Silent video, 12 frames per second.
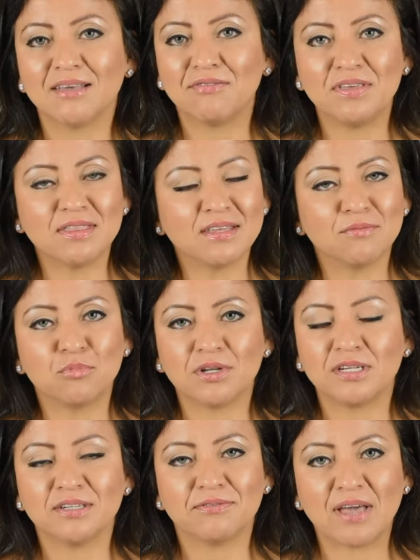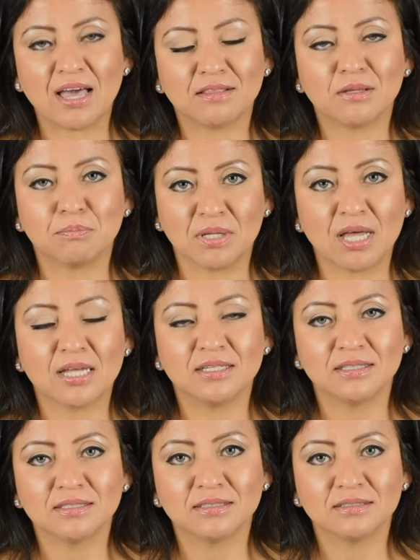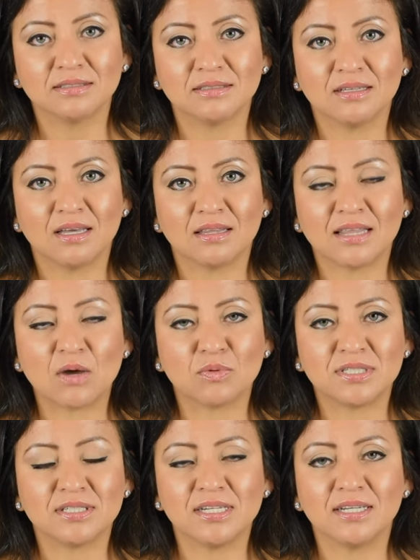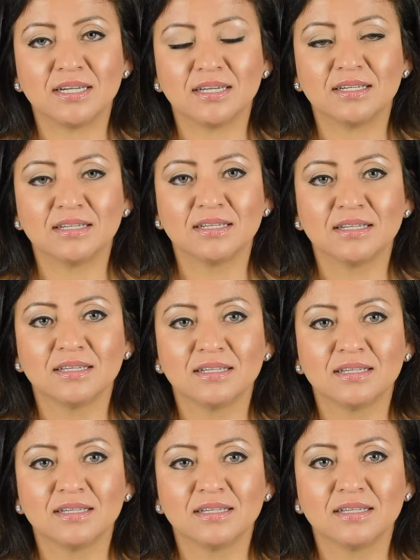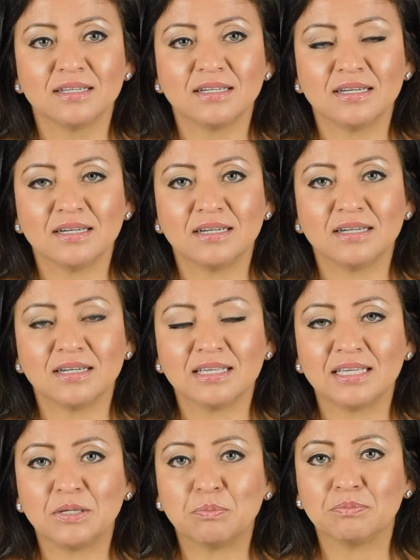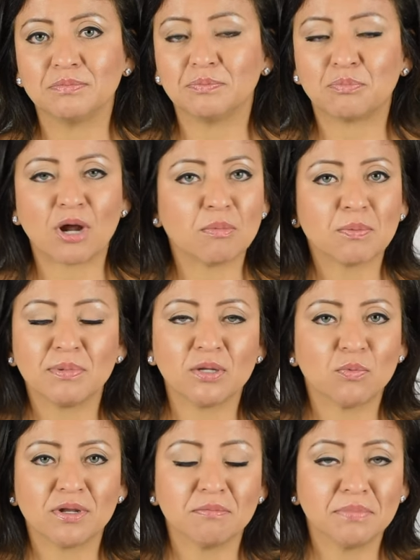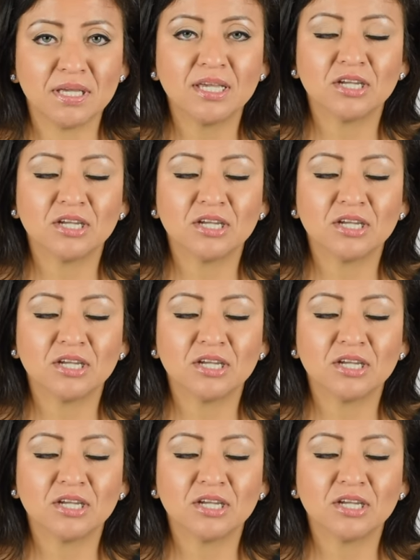If Ethan wouldn't have had the blood that was needed, uh, he probably wouldn't be